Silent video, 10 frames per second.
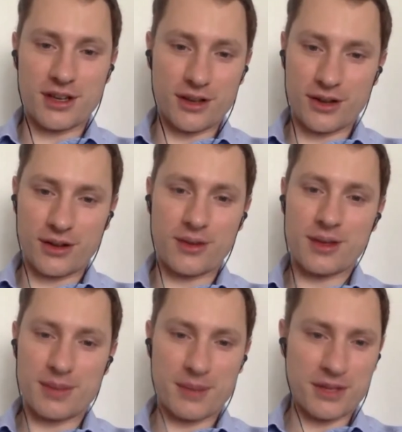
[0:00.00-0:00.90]
uh,
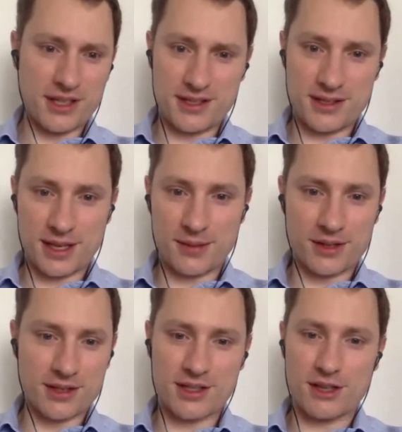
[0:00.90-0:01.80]
implementing systems that are
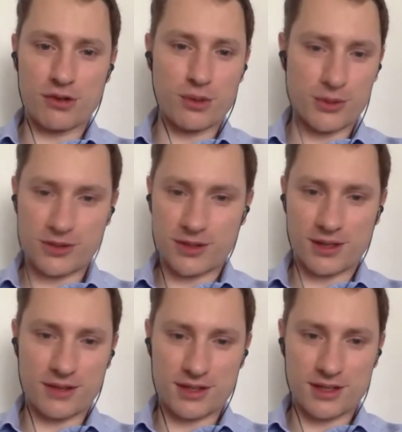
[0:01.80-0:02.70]
still robust and
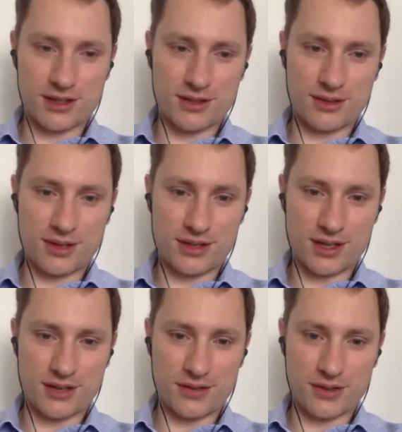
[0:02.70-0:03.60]
resilient to this kind
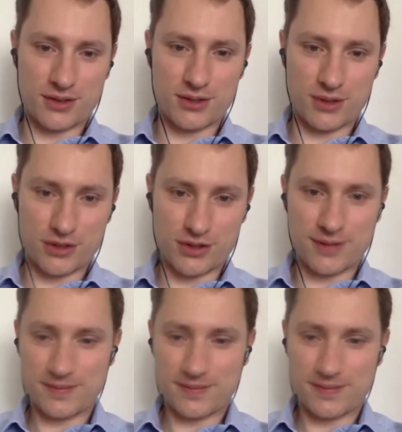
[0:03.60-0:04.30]
of a situation.